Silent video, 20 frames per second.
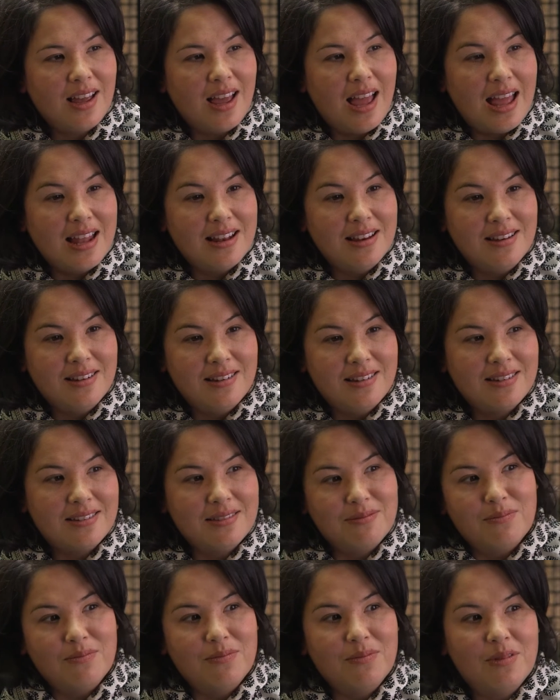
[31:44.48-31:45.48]
And
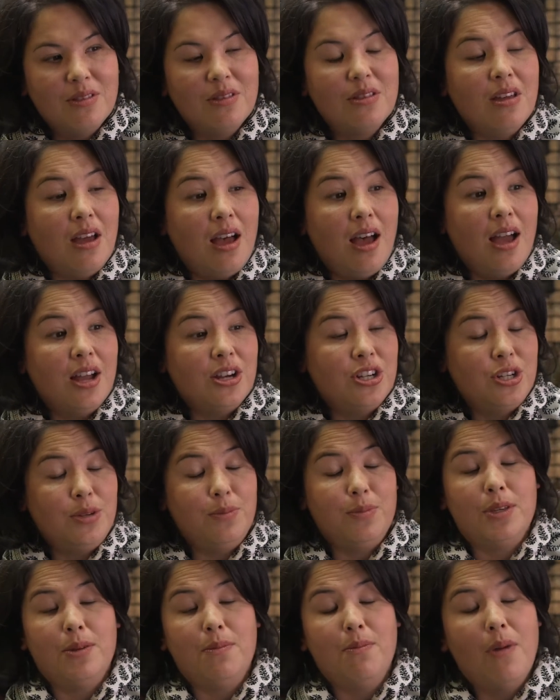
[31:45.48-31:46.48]
the
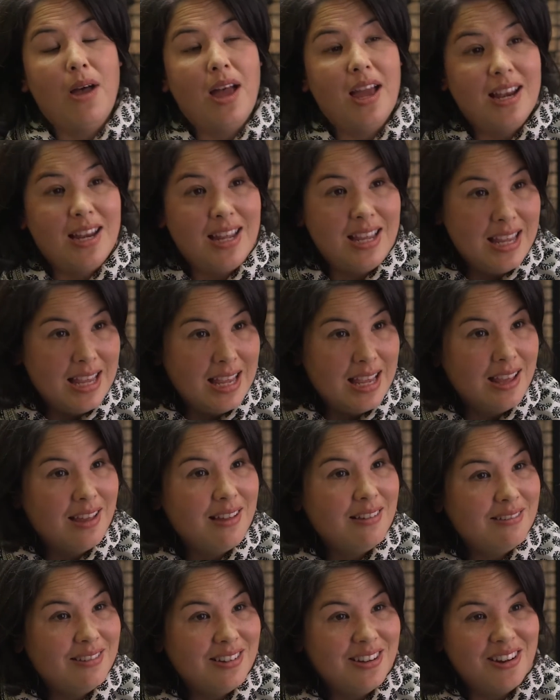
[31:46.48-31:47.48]
hardships in mining here,
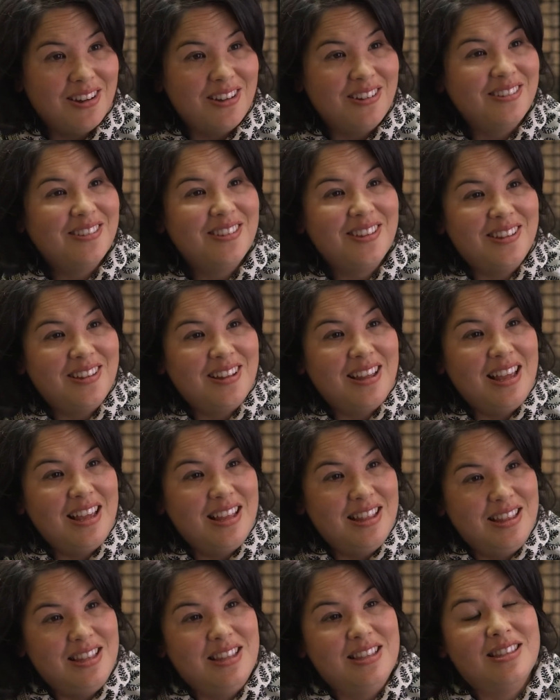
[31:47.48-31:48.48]

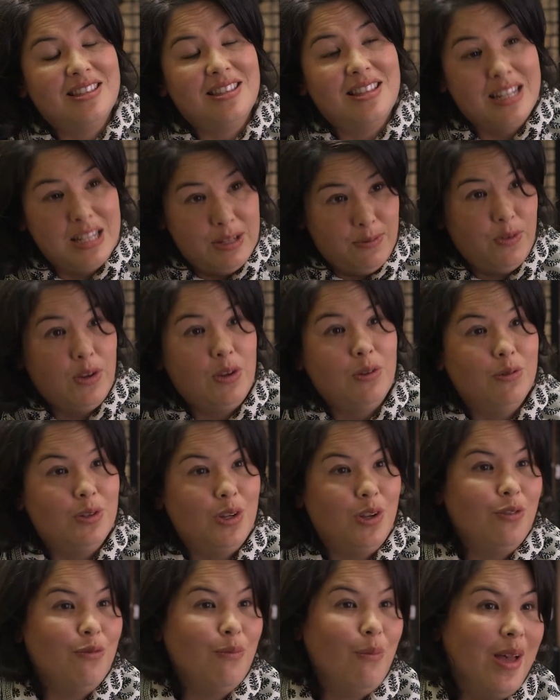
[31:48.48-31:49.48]
the
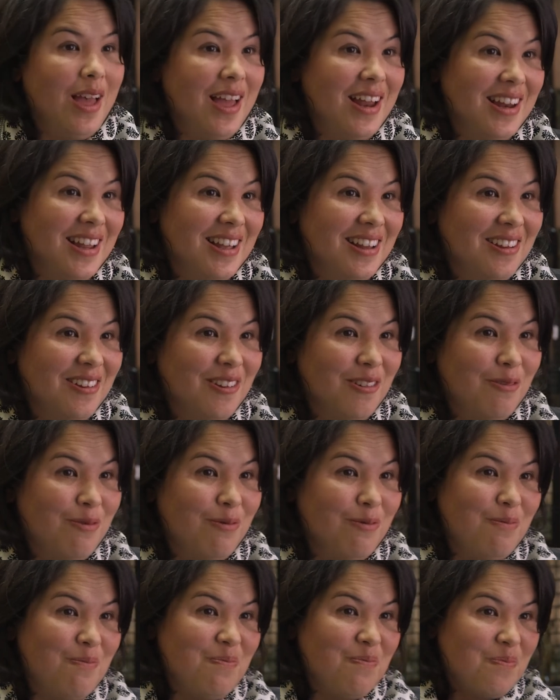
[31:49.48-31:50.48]
difficulty of mining, a lot of
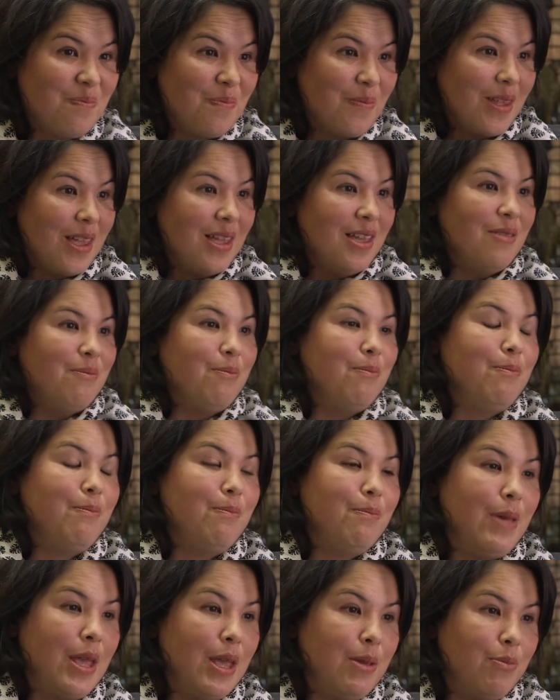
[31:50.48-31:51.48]

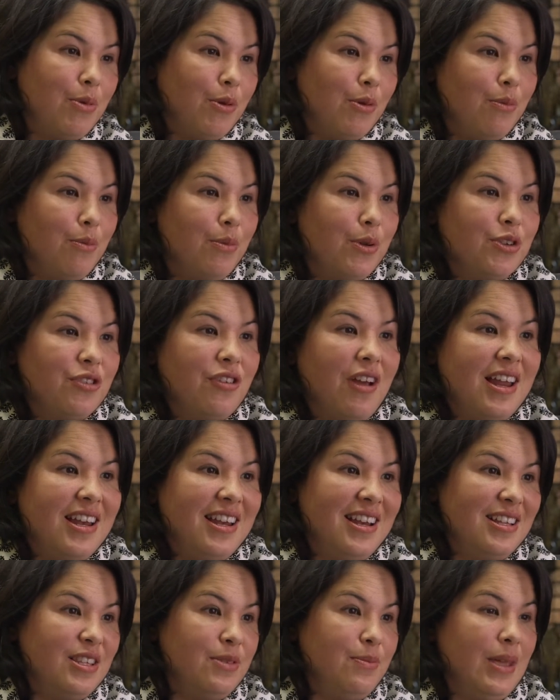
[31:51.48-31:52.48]
people portrayed
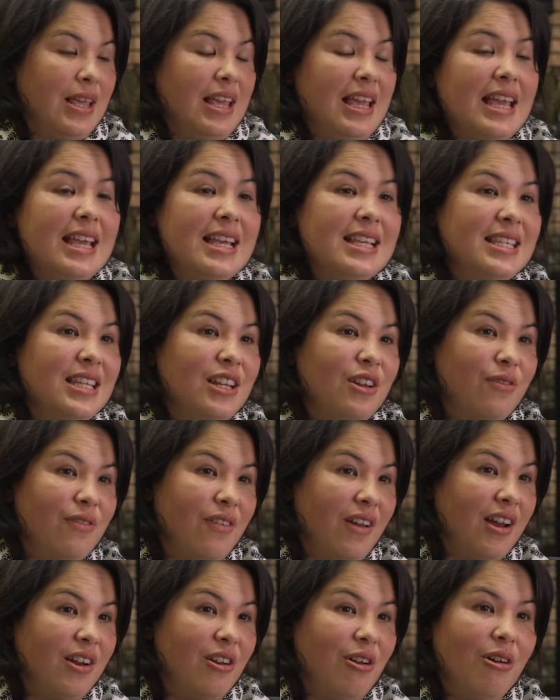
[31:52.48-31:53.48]
it as being easy to
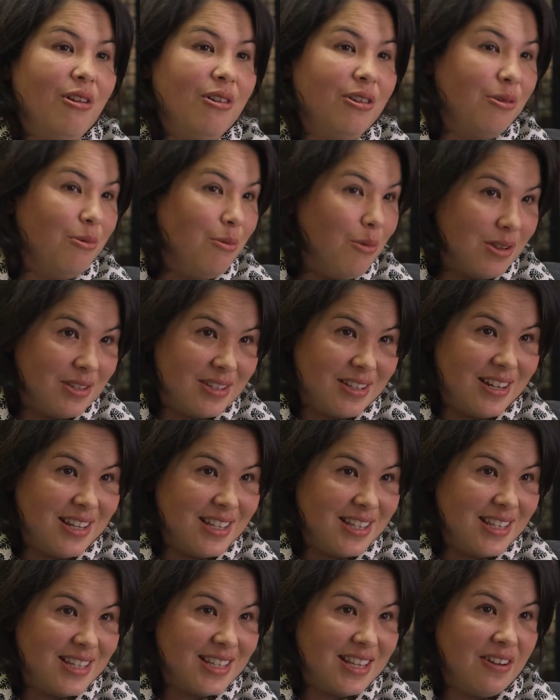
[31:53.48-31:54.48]
find gold. It wasn't
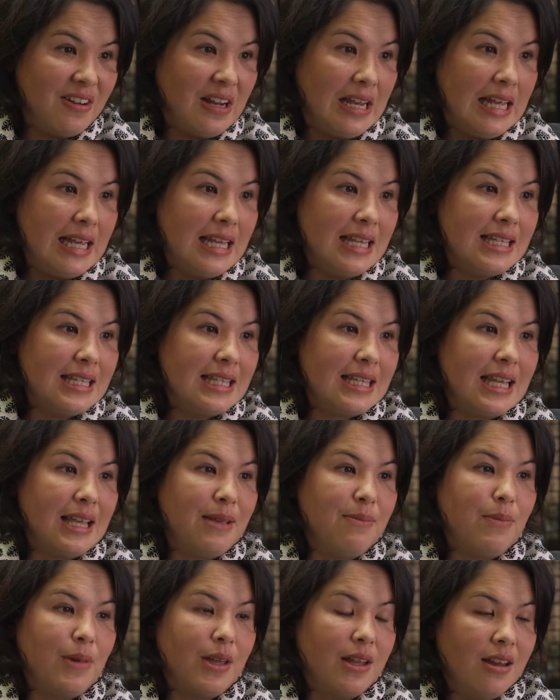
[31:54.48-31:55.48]
necessarily
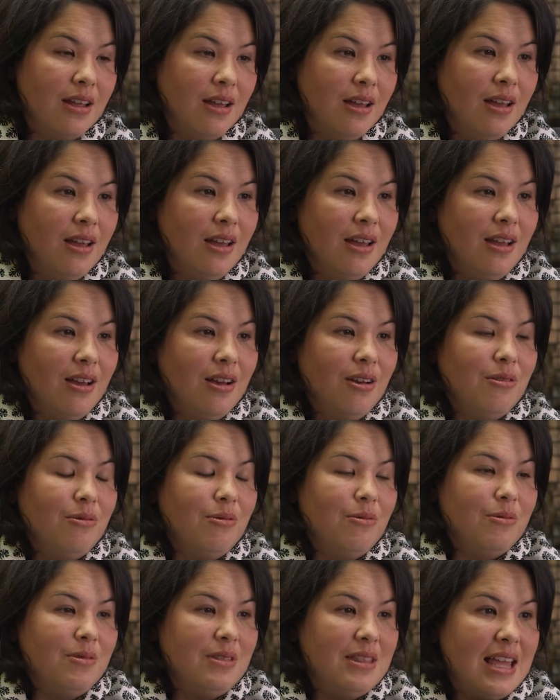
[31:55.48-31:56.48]
easy, but
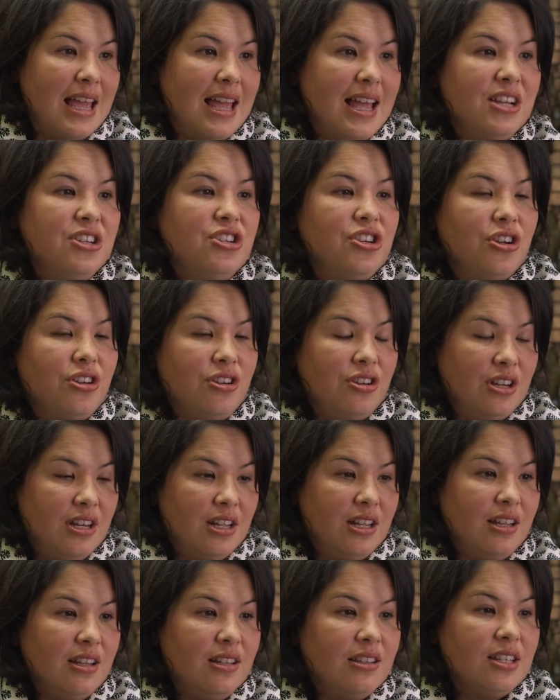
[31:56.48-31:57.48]
their
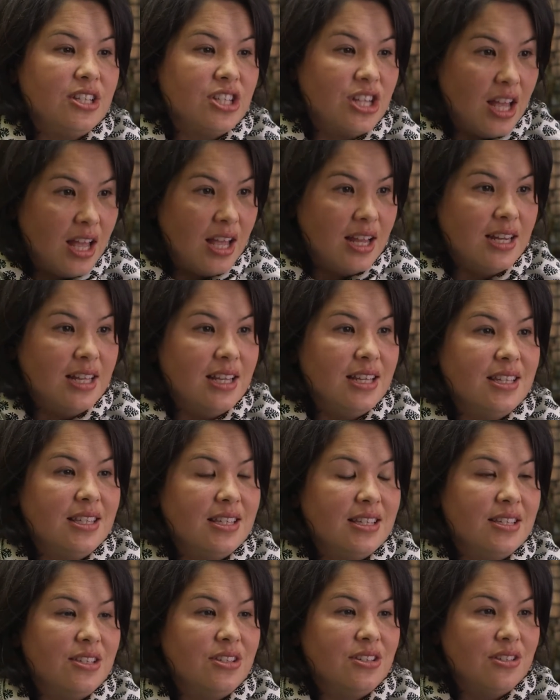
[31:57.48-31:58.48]
journey, the
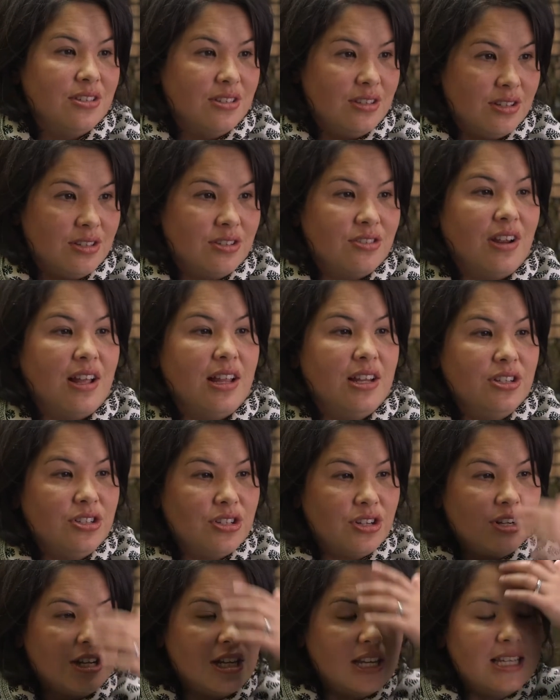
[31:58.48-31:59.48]
Chinese Australian
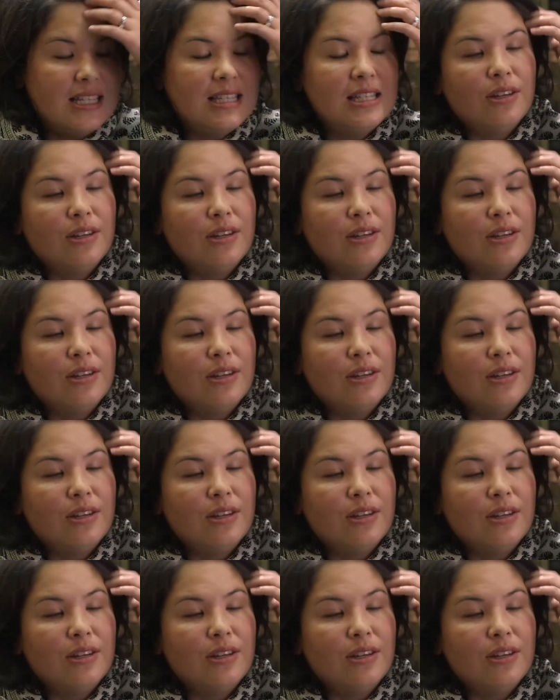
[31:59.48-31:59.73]
journey, is